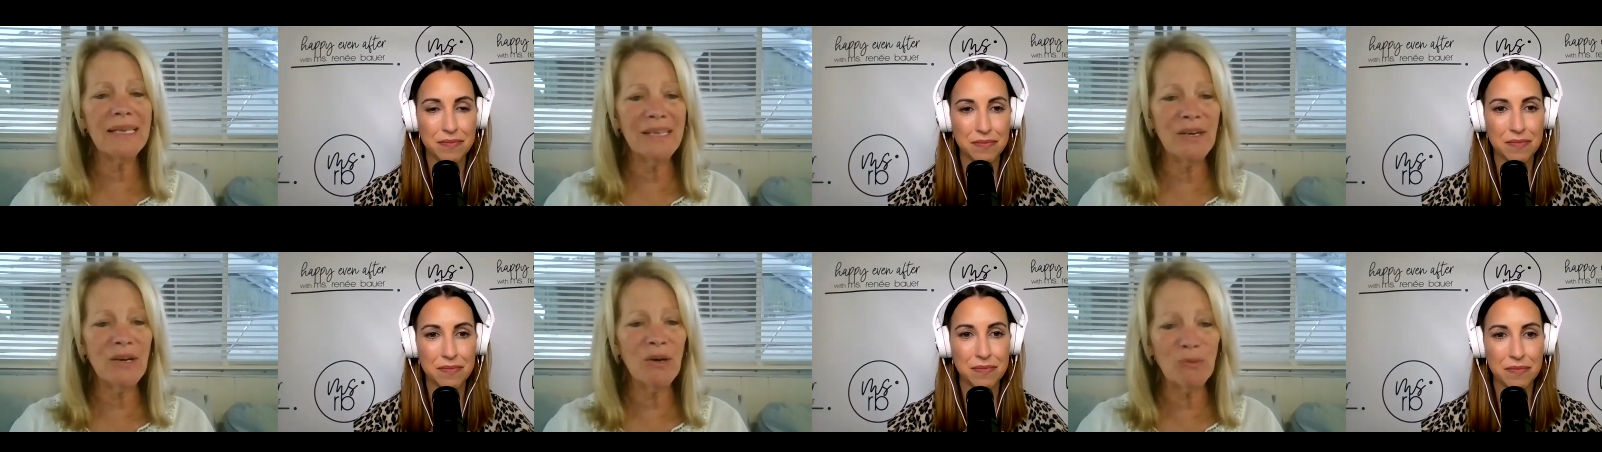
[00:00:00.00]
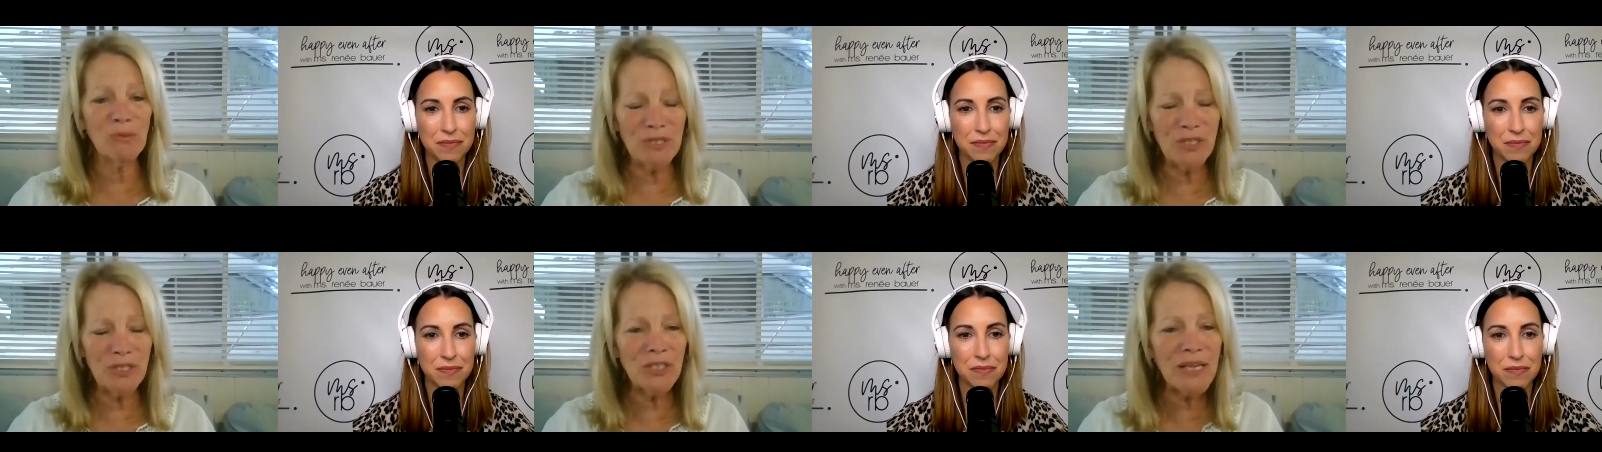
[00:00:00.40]
Speaker 1: you know
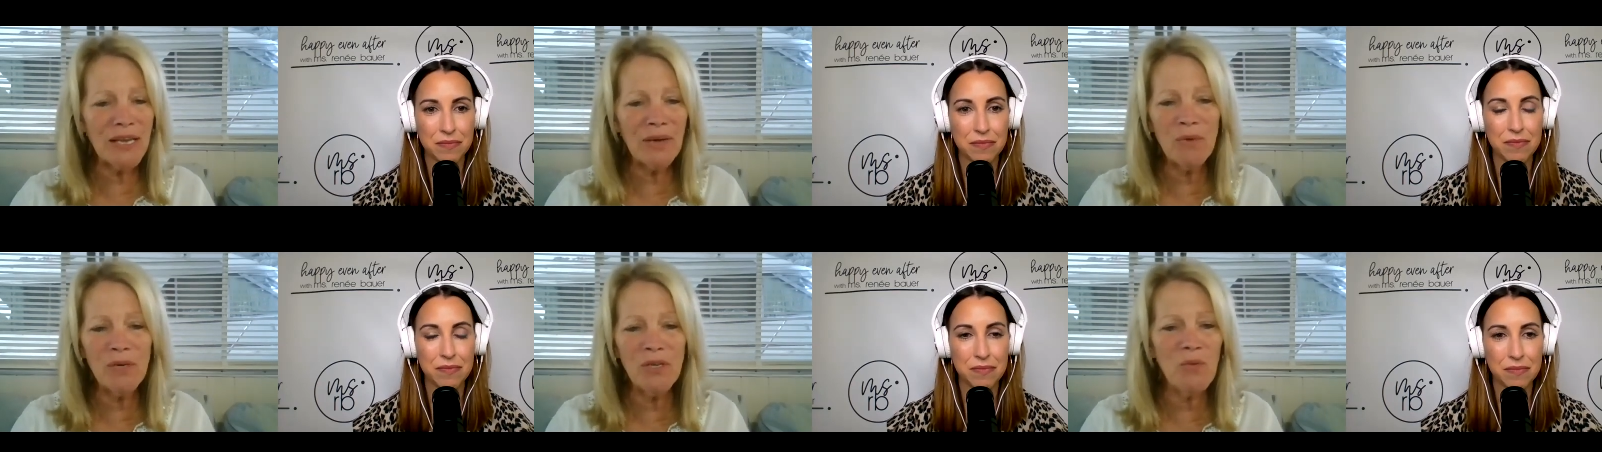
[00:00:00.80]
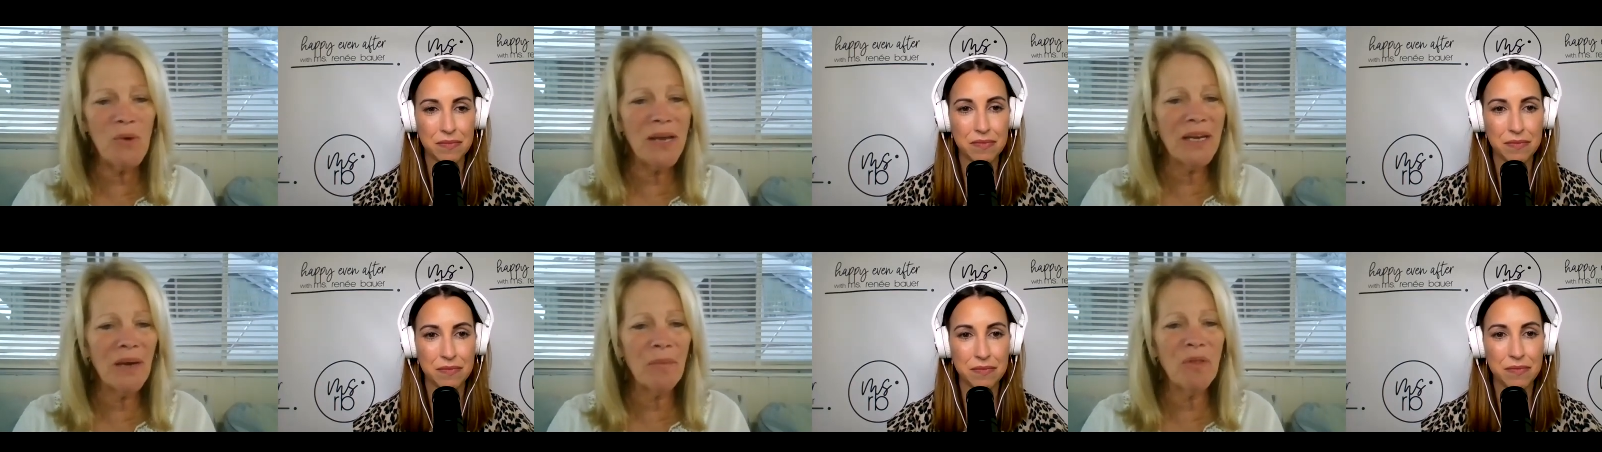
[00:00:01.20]
just like when you
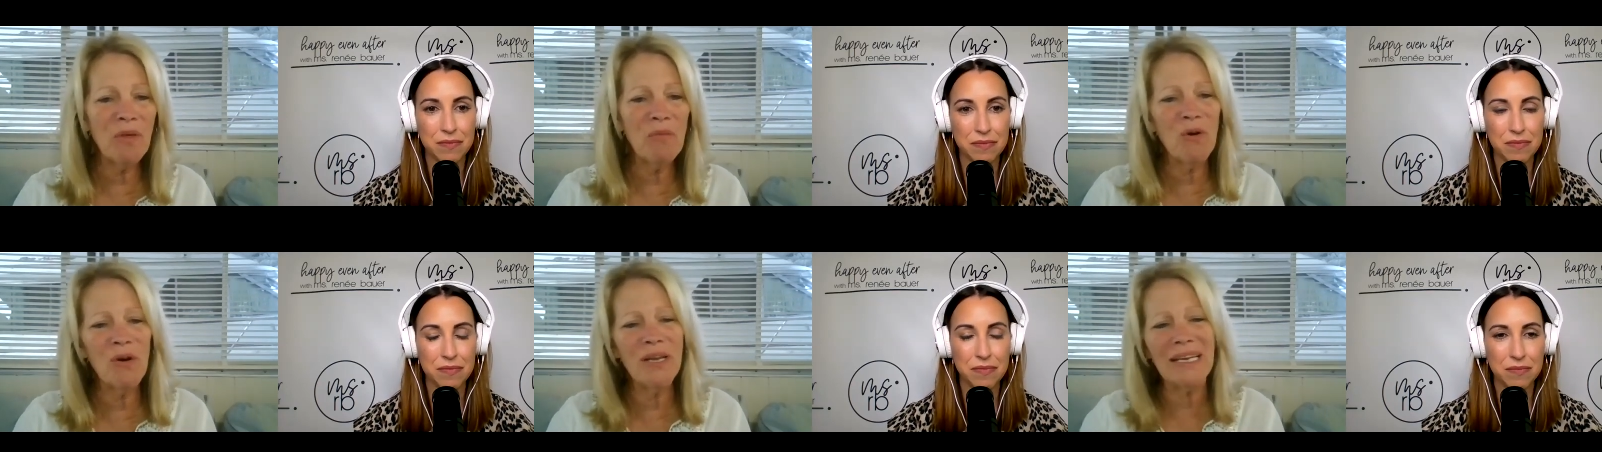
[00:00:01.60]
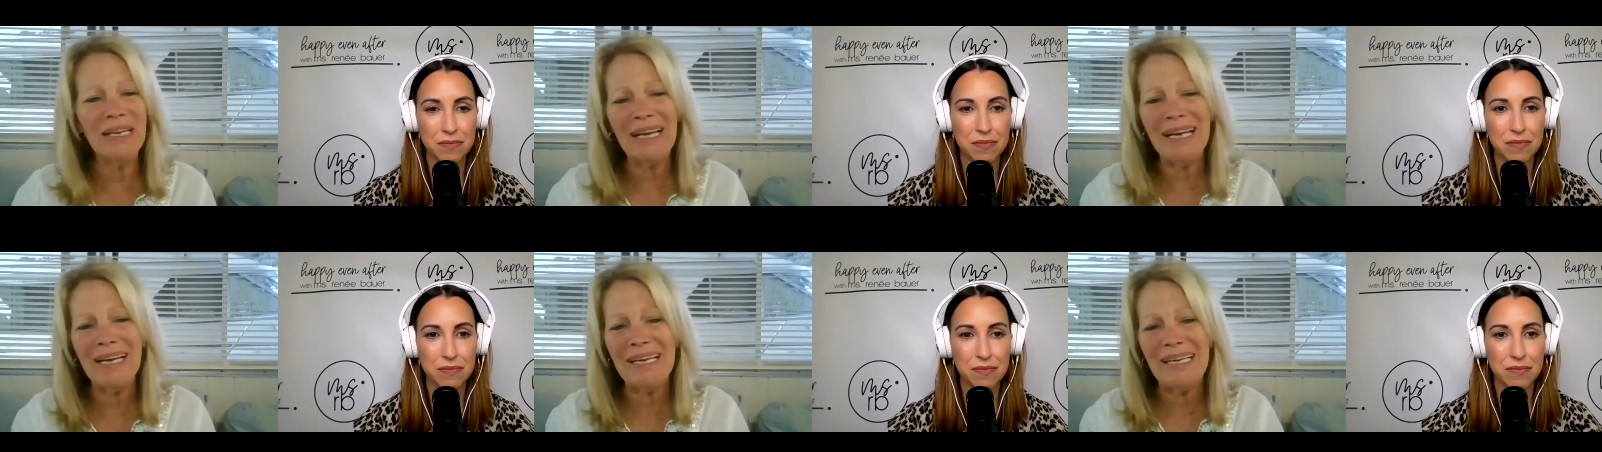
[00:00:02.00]
wake up in the morning it
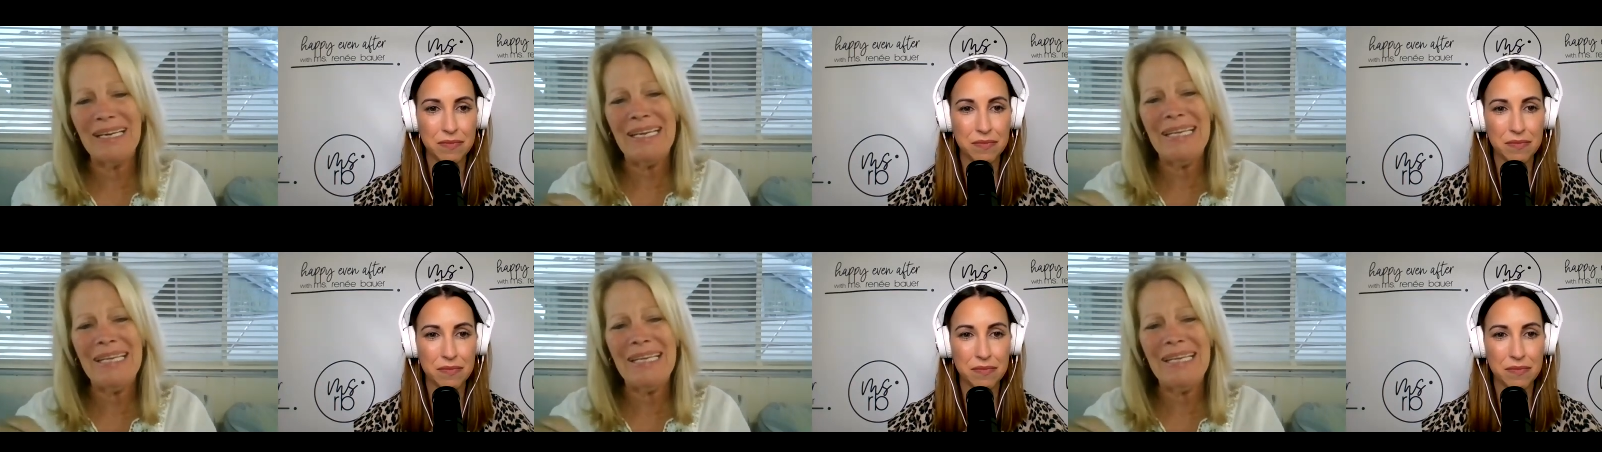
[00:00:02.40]
kind of